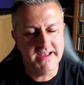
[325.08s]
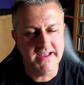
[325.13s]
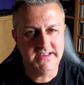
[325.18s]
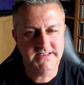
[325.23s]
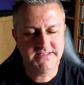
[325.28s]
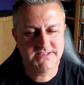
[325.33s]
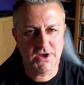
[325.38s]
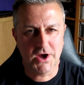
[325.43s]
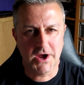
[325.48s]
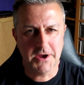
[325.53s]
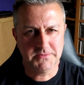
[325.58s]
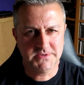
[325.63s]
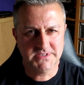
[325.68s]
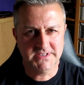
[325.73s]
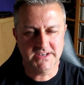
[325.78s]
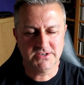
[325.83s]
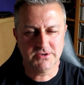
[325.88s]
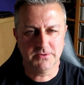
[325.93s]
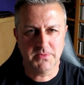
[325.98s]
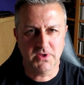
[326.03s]
it's time to
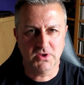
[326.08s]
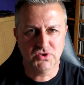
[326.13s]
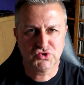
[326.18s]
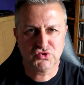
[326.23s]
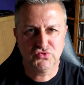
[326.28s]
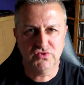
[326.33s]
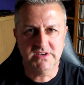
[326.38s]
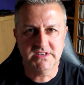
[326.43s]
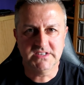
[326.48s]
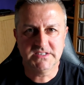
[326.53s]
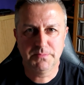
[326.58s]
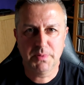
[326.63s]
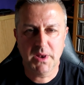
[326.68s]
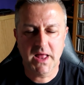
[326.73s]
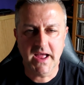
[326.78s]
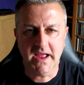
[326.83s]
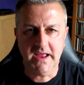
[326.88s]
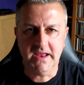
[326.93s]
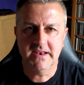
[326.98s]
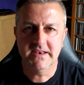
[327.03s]
set up the on-screen
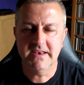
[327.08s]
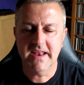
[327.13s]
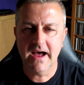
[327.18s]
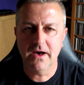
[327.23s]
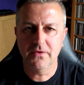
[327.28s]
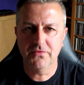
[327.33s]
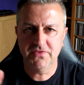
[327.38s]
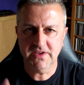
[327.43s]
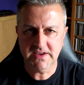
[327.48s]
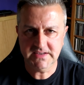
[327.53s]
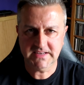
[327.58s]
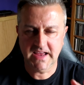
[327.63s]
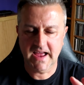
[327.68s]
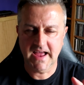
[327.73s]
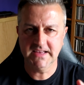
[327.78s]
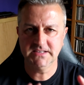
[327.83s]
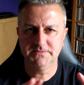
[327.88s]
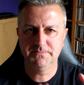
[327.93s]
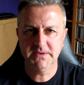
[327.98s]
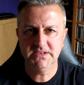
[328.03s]
display. Now this
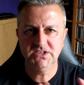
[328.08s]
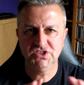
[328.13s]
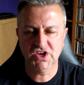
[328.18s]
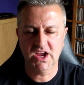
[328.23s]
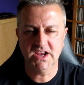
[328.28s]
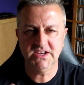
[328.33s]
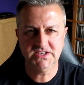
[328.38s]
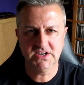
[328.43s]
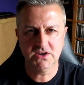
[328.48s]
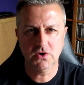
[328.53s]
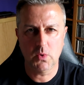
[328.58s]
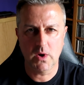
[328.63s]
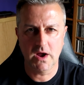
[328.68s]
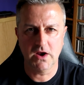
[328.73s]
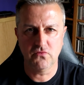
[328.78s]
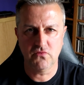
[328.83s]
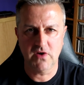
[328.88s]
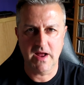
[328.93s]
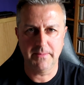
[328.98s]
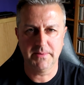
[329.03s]
has been changing
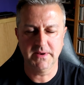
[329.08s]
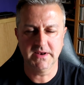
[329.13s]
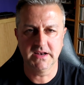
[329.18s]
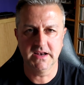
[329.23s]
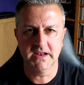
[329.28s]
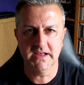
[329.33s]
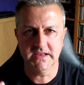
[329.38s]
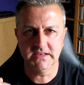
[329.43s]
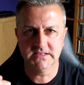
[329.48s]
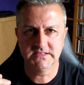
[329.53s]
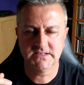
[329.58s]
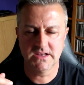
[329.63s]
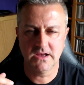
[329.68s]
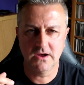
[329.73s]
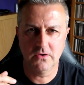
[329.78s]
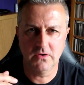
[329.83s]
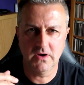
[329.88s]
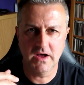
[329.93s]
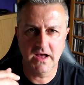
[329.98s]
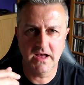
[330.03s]
quite rapidly,
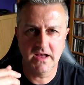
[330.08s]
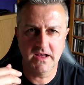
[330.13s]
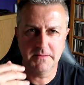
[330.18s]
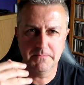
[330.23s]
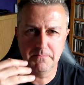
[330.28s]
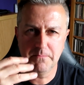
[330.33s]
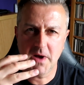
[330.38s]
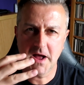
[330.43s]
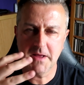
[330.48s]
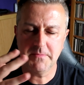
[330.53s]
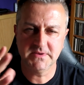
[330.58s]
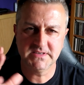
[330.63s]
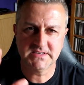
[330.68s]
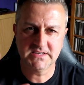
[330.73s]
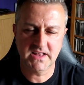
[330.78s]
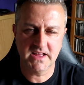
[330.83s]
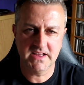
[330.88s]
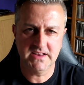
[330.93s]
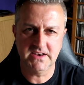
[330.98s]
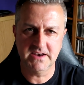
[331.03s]
so uh, it might be
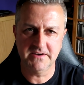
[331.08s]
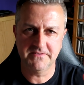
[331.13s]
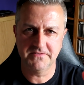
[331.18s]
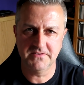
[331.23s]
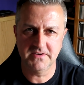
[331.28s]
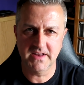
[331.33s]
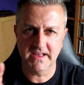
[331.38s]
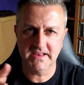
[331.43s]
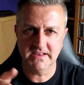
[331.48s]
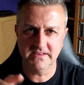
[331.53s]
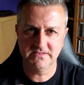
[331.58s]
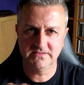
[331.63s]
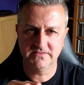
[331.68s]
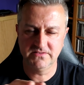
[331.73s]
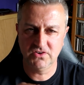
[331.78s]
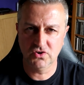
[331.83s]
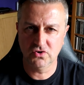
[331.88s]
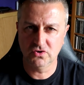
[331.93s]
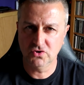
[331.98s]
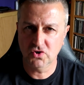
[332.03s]
slightly different. It's,
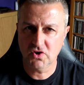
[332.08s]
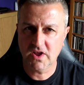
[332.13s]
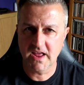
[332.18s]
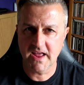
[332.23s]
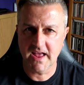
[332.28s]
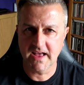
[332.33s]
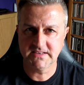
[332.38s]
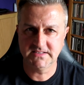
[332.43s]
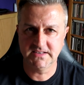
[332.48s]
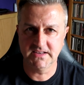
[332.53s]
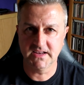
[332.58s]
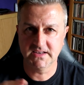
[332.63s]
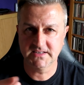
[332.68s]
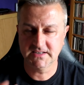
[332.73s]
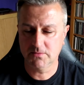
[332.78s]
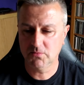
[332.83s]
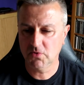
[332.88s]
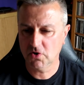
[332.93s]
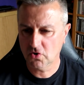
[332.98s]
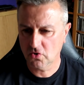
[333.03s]
you're looking at it
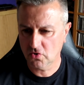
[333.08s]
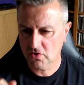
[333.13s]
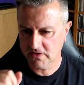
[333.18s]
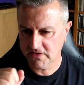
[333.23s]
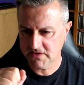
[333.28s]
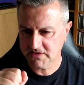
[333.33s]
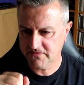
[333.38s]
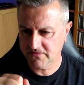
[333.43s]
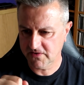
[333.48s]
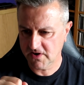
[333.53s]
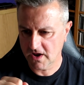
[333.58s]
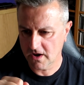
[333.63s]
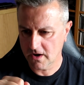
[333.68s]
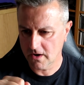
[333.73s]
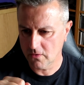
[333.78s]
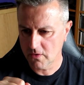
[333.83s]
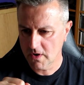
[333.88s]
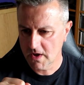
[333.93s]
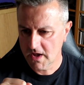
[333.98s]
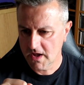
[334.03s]
because I'm recording this
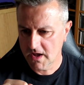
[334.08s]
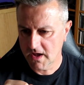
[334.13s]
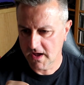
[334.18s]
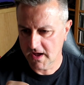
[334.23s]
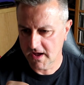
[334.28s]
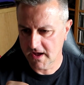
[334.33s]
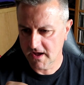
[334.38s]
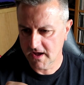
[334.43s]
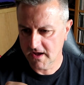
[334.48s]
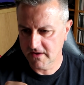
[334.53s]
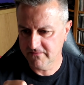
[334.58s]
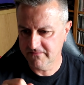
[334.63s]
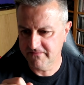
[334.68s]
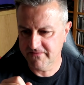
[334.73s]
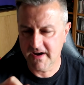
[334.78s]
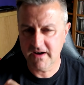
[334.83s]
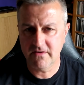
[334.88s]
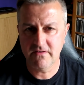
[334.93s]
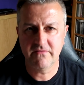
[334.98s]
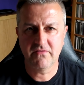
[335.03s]
video uh,
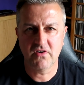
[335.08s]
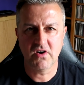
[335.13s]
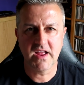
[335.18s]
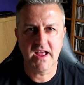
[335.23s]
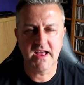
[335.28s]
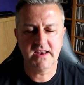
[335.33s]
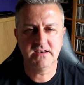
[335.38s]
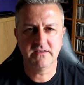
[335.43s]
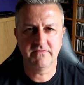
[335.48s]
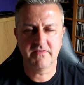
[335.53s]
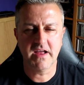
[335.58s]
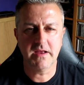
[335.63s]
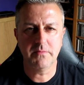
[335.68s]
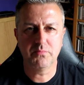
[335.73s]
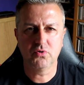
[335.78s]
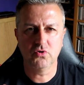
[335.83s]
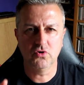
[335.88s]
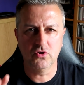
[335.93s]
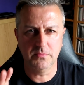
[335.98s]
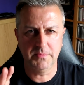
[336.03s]
very, very end of
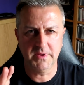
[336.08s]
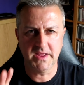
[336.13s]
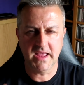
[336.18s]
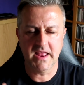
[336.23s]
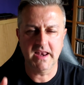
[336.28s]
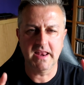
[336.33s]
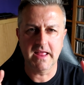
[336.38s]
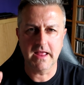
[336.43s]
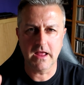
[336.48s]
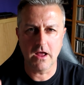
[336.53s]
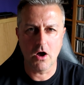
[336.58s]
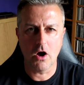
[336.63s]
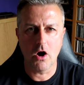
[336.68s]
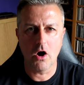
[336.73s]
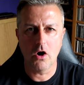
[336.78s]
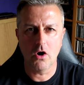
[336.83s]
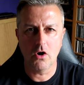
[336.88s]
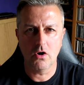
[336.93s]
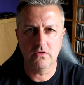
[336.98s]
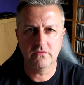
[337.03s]
April, beginning
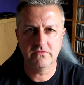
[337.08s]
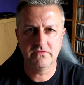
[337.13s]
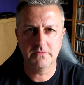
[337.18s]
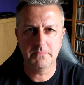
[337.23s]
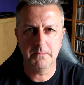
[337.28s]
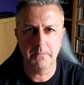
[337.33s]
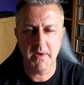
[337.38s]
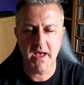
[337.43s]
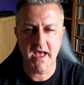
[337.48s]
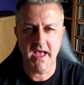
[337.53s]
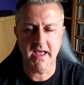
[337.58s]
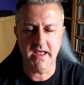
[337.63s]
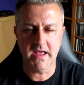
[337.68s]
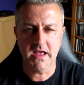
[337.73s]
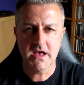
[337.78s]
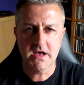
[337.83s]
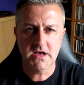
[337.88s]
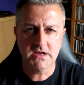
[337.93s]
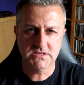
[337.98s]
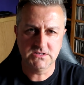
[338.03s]
of
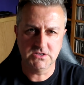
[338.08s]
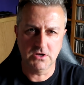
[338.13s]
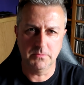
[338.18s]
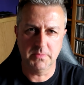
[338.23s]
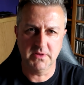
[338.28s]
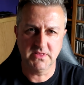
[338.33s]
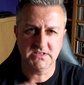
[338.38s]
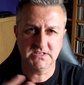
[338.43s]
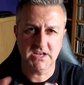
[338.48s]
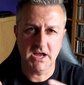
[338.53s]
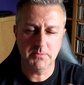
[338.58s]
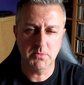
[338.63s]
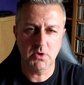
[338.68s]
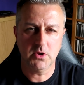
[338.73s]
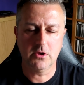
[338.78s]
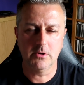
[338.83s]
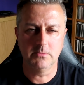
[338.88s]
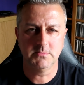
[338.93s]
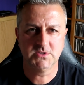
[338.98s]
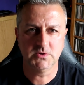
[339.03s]
May. So by the time
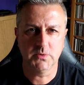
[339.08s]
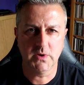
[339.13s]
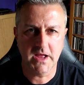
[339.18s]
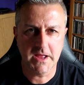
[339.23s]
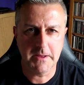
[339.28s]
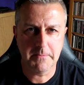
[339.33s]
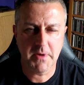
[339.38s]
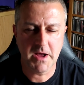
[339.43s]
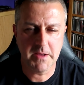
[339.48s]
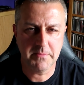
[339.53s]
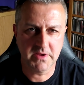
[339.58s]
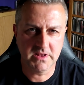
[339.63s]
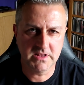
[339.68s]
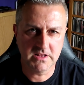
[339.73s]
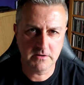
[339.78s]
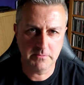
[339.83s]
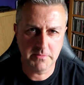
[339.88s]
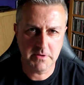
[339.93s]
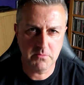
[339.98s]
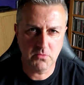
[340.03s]
you come to it, it might be a
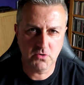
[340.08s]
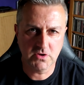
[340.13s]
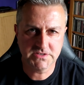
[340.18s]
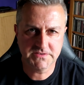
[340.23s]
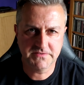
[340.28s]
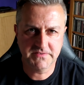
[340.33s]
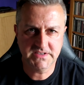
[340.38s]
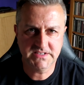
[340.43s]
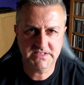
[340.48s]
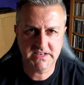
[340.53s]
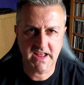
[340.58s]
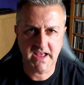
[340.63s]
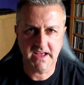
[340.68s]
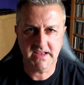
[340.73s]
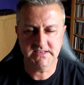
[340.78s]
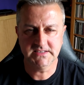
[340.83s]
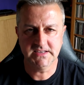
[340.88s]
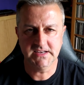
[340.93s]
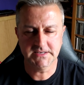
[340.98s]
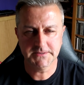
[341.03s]
little bit more
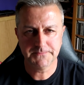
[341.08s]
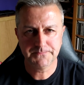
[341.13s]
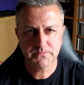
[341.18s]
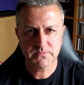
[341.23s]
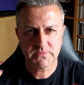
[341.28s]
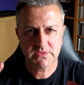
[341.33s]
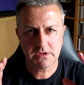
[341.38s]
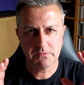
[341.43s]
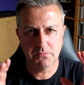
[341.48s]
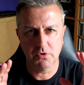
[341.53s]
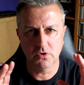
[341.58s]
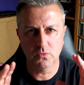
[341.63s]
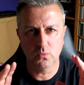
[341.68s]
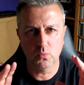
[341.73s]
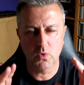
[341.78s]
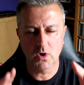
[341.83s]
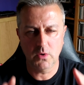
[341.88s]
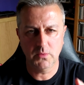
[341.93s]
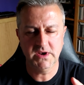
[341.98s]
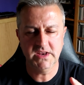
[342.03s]
sophisticated. But
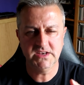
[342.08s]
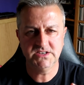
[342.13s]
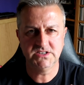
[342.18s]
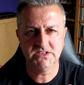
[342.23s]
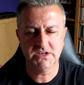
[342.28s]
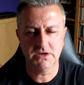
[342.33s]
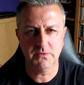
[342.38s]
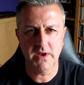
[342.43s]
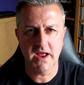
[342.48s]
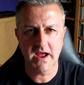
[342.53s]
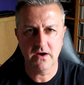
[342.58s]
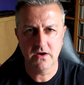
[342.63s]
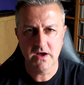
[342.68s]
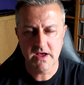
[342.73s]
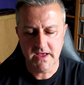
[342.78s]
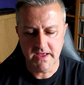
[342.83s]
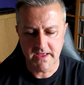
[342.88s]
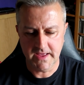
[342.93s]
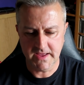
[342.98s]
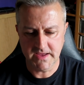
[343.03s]
what we need to do now
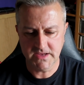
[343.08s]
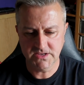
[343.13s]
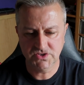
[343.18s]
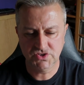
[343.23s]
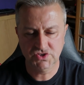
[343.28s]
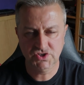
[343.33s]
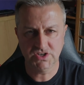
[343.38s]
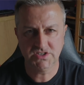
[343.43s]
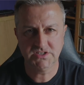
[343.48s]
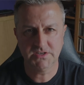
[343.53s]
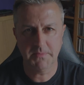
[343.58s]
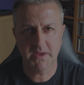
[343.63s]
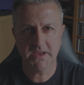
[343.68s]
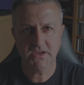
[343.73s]
is just to